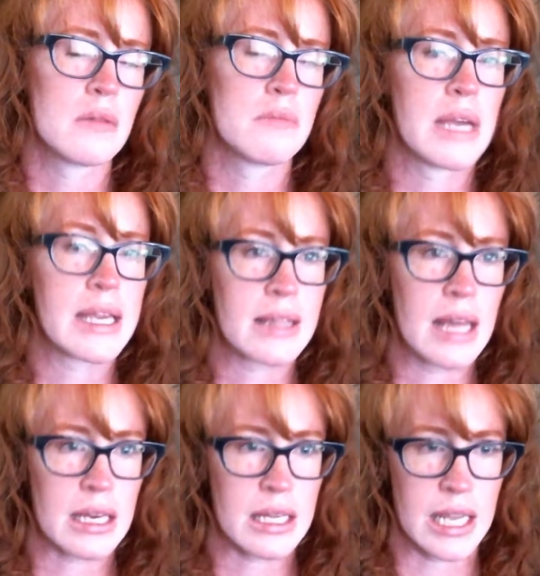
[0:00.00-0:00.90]
making
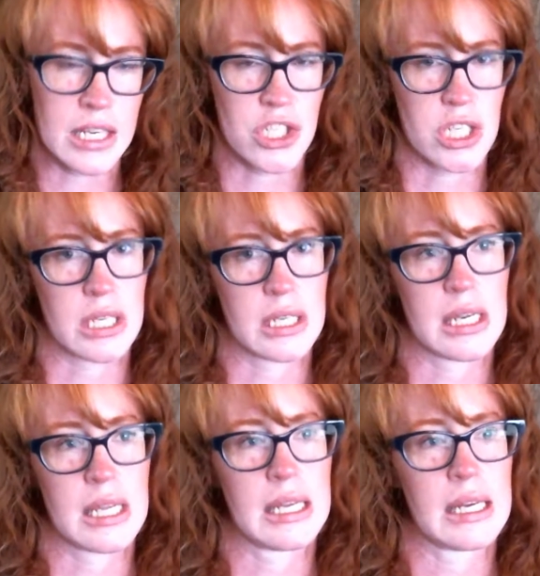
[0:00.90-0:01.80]
that connection
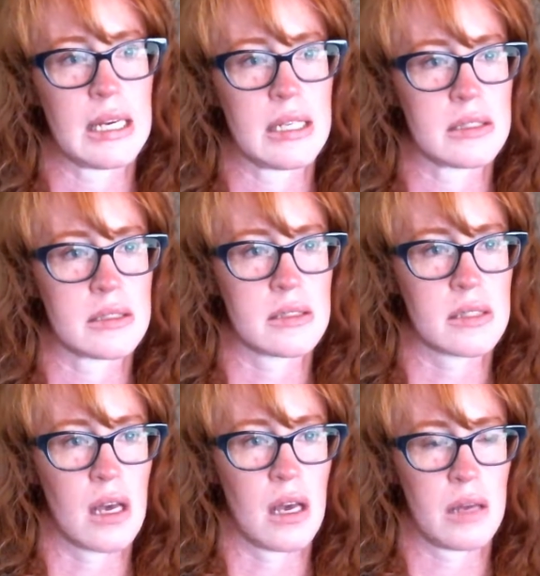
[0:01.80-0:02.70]
and
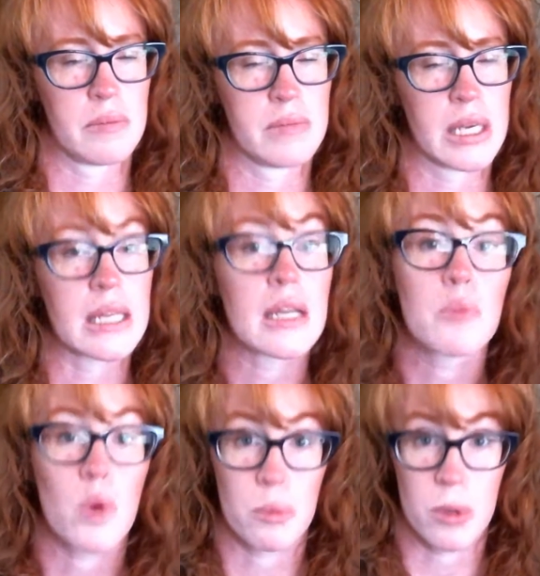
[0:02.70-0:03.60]
making it
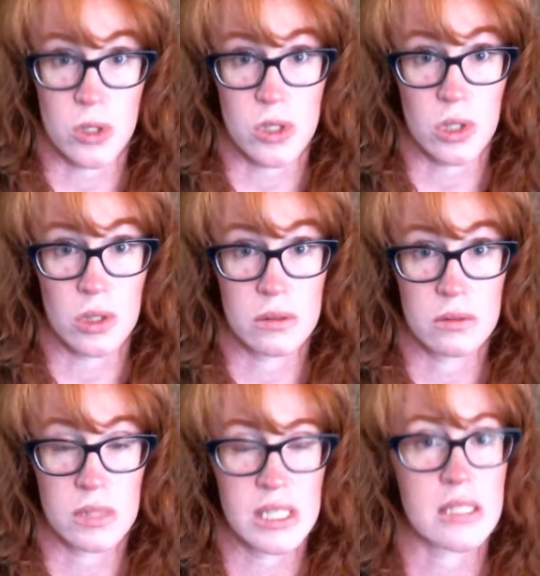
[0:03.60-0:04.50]
more personal
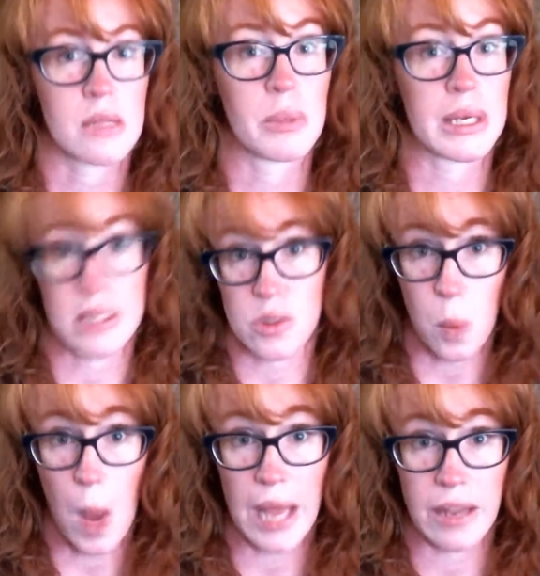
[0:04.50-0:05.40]
is the biggest
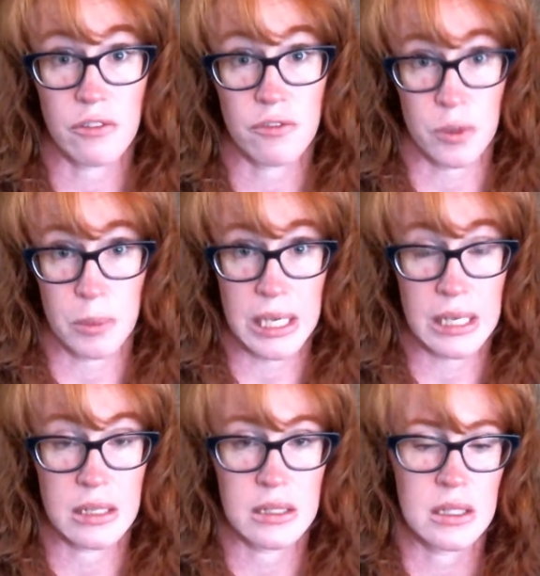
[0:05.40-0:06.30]
why for
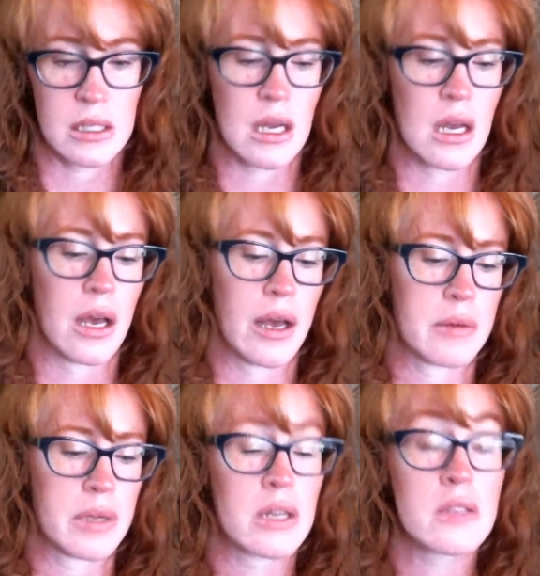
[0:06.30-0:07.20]
me.
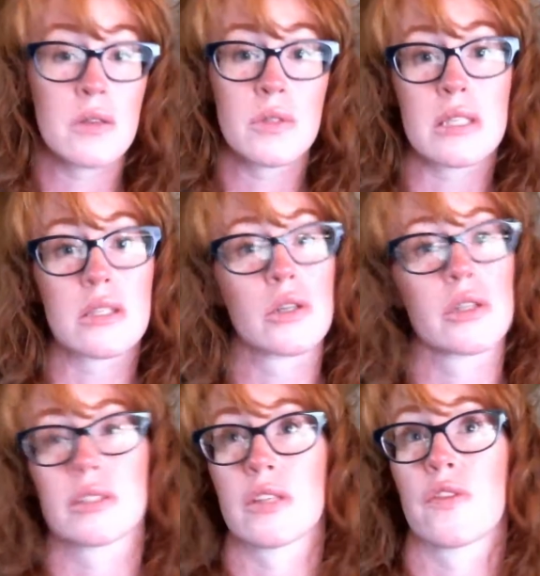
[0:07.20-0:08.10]
It also doesn't
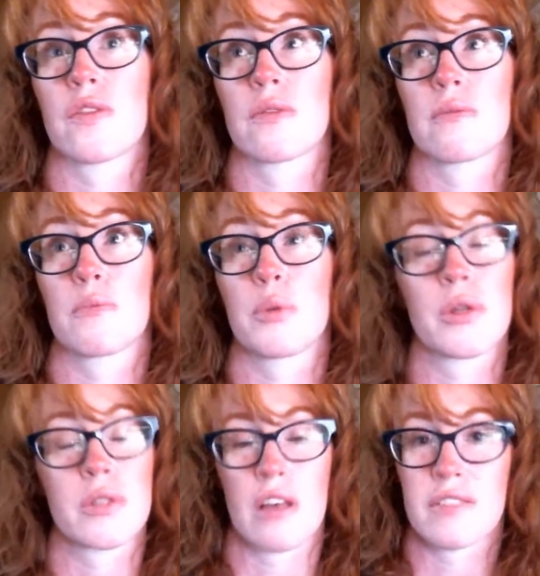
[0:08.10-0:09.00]
hurt to put
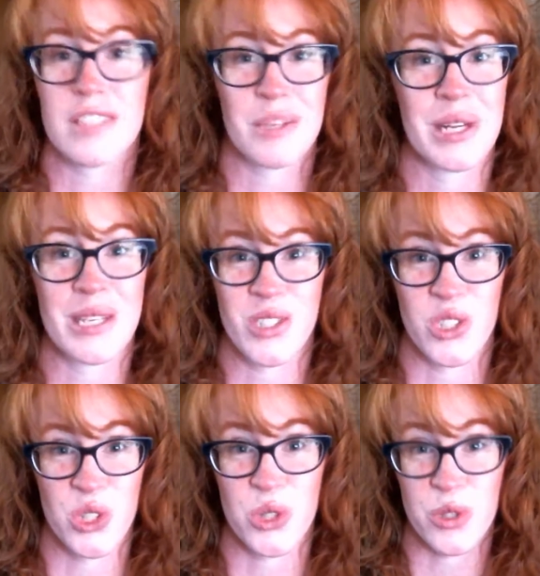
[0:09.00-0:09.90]
yourself in somebody
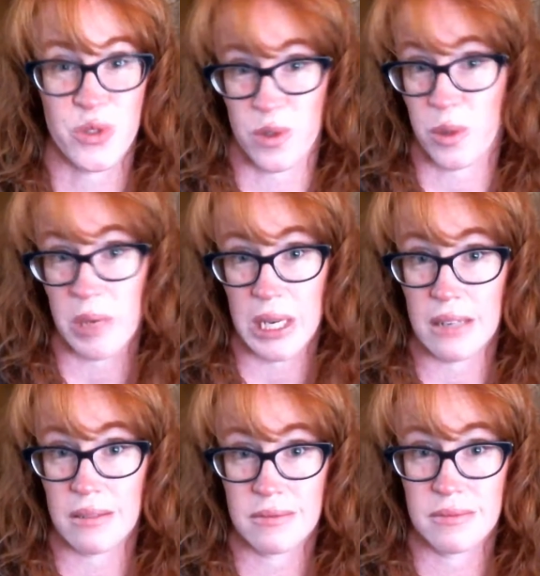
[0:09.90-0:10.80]
else's shoes for a minute,
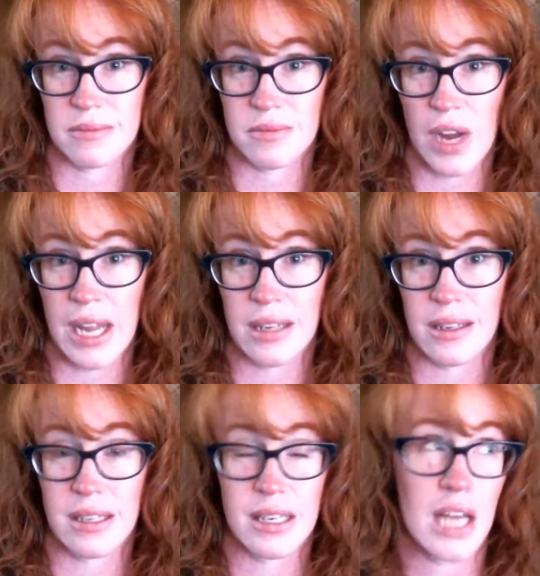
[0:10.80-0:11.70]
right?
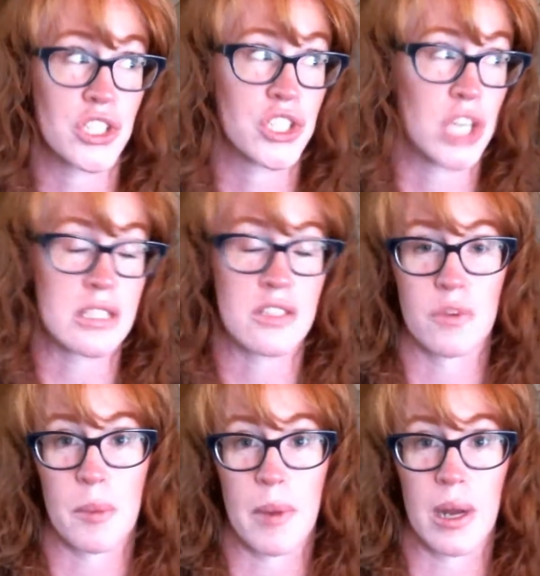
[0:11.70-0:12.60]
And not just
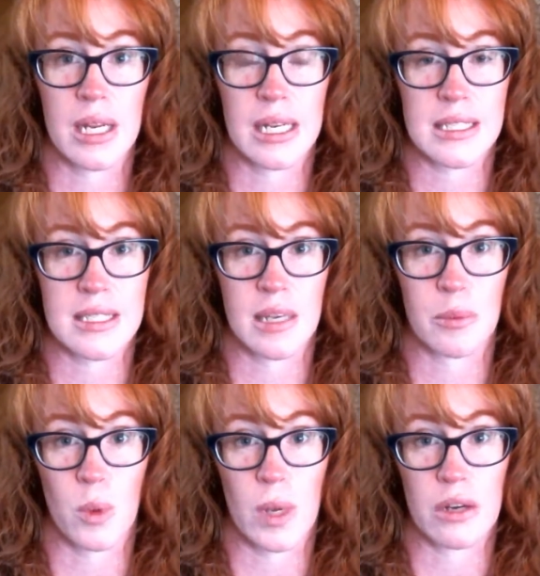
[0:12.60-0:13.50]
from a marketing
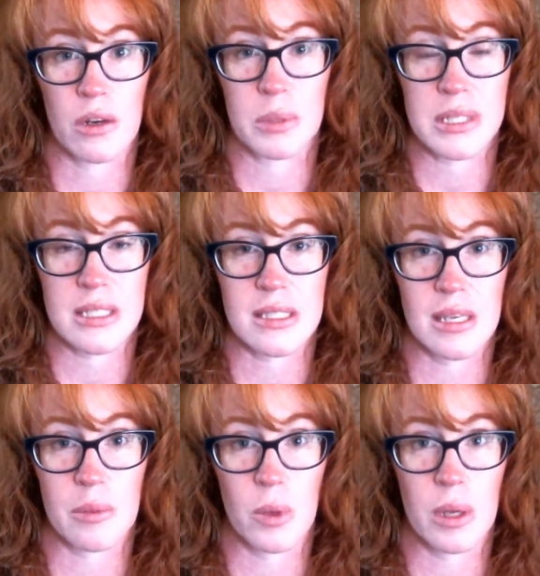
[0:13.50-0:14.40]
standpoint or a business
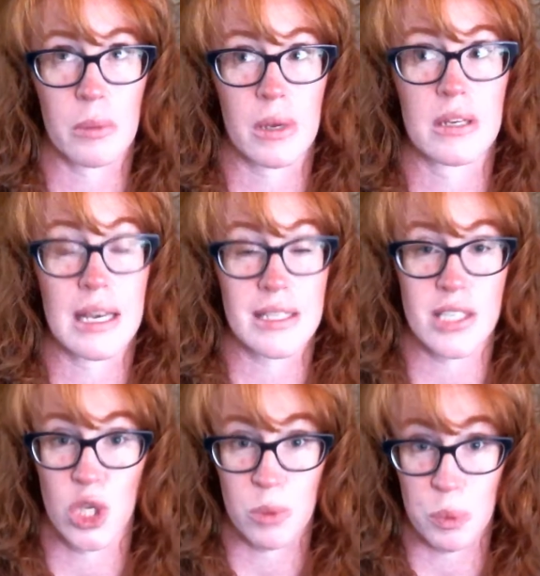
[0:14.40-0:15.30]
standpoint, but as a
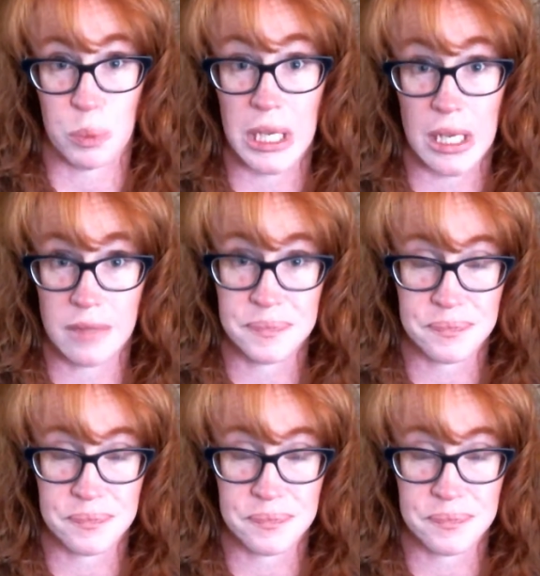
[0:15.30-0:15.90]
human being.